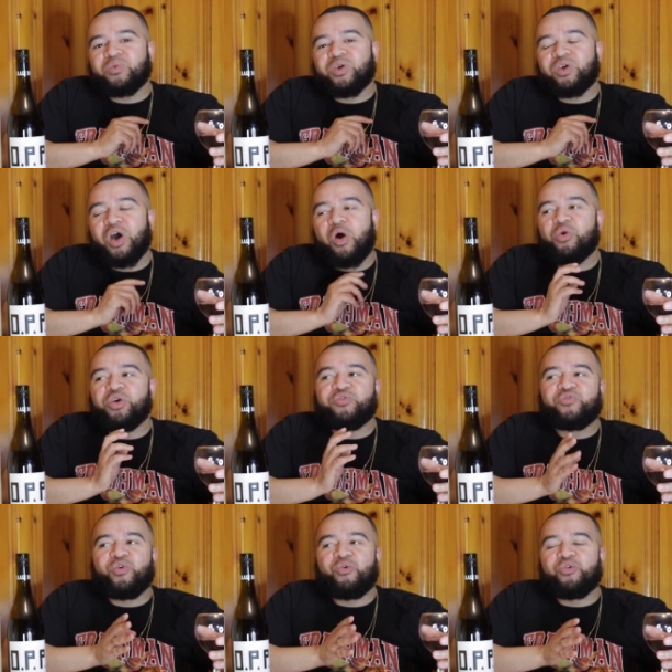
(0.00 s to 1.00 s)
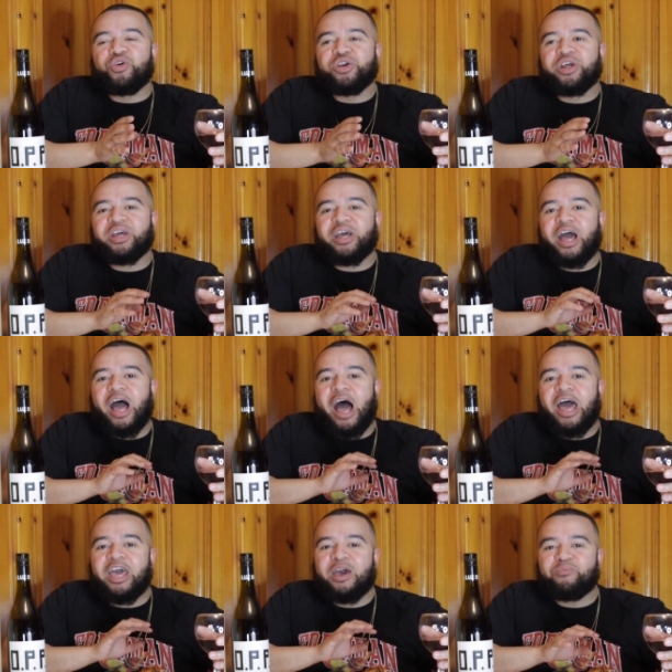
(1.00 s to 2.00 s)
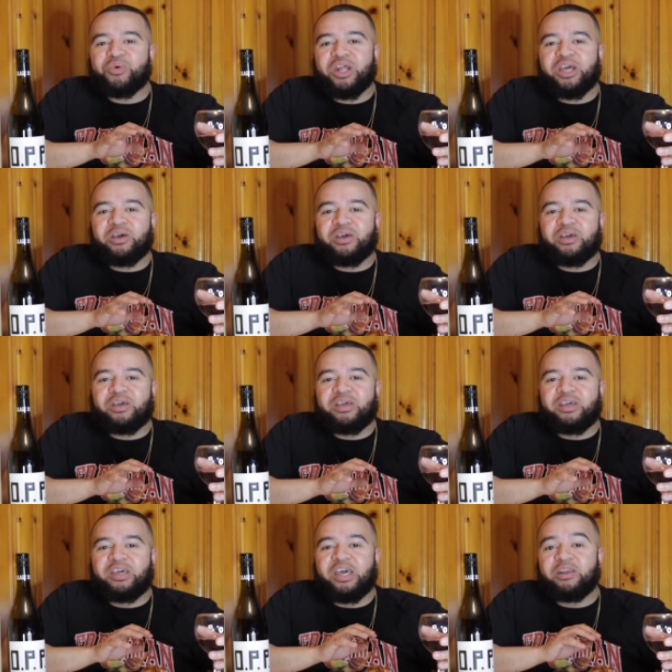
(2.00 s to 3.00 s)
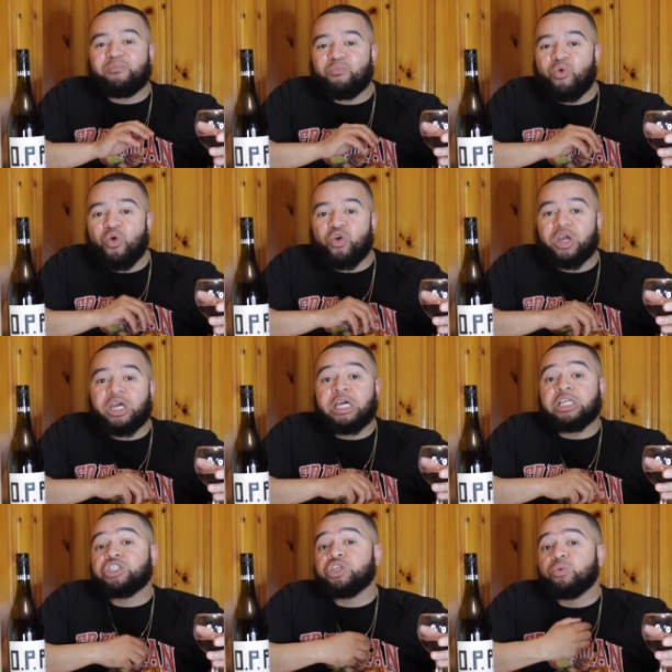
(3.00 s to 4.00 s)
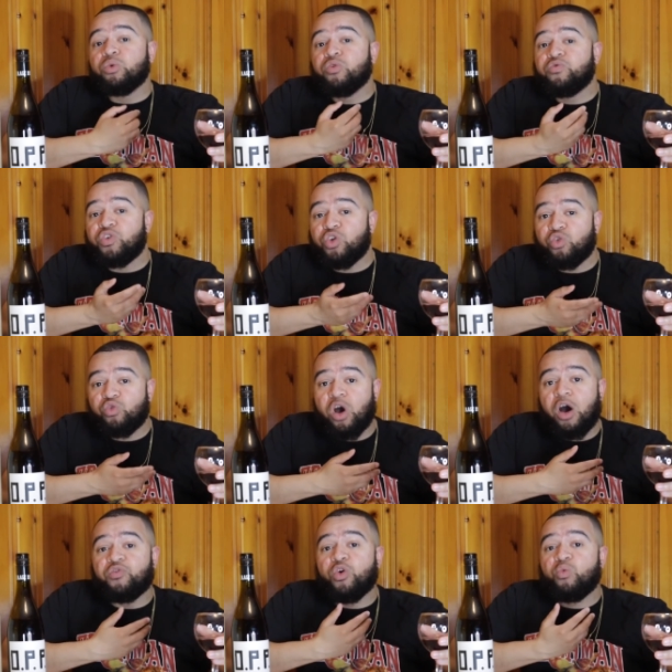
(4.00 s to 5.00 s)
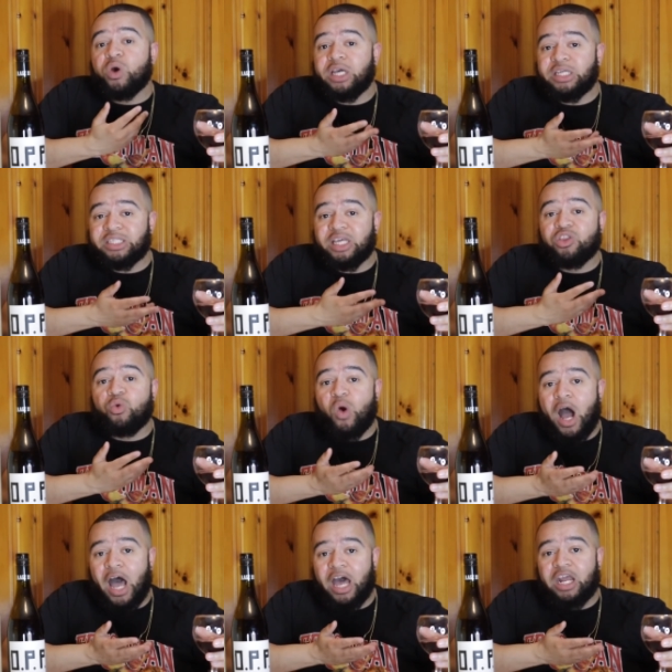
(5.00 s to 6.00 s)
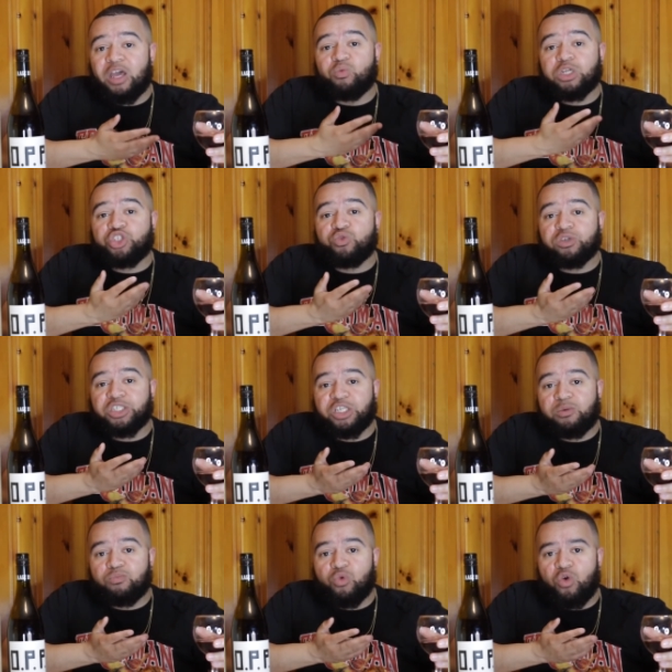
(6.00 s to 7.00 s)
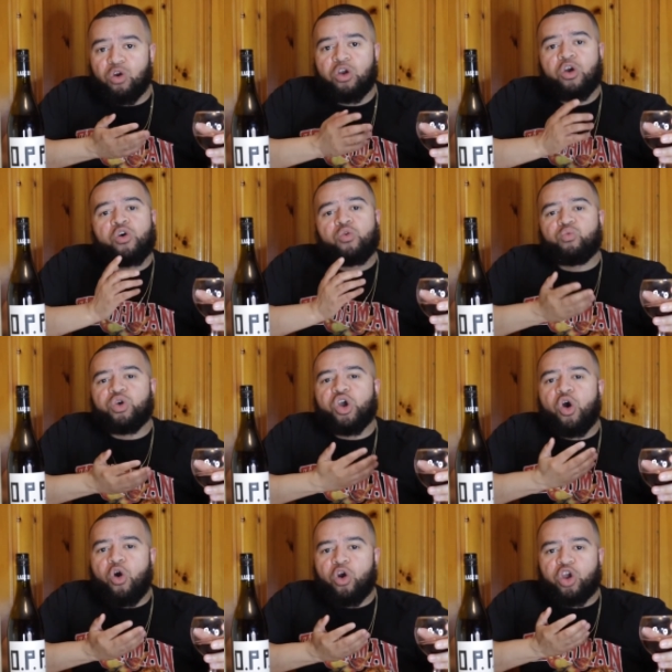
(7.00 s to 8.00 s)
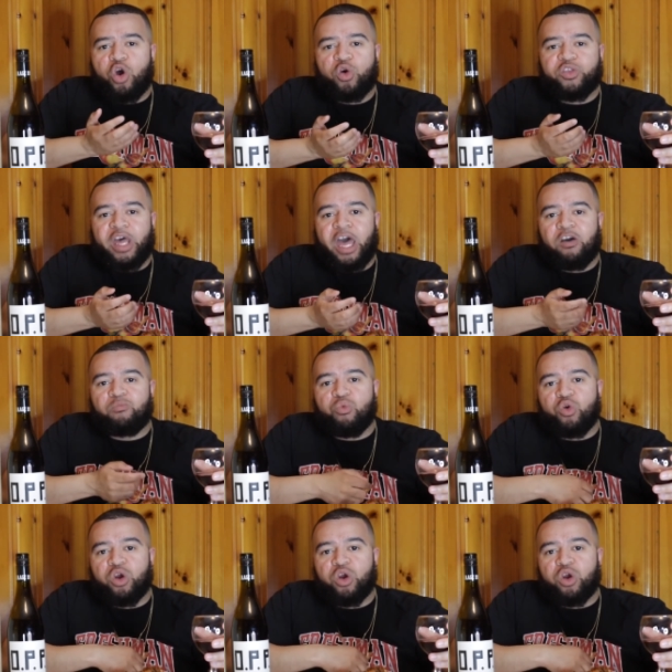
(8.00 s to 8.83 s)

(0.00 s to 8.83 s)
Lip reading: going forward, I am going to get more into the review of the wings and the wine, in which you will see more. We are going to have more